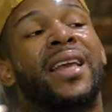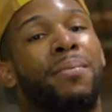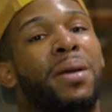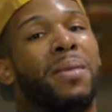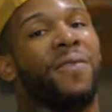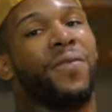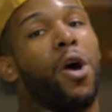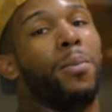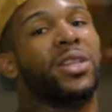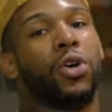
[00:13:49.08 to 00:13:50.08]
give me my
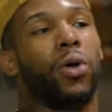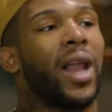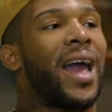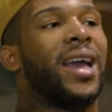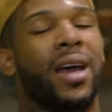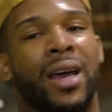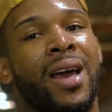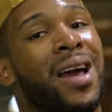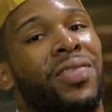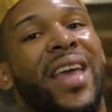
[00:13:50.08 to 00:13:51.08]
film until like
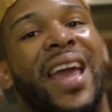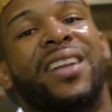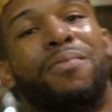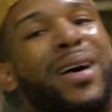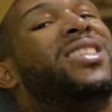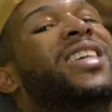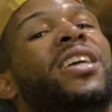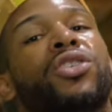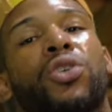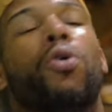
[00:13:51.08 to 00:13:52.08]
the end of my
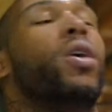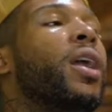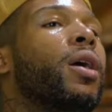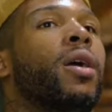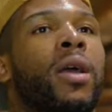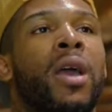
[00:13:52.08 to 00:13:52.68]
senior school year.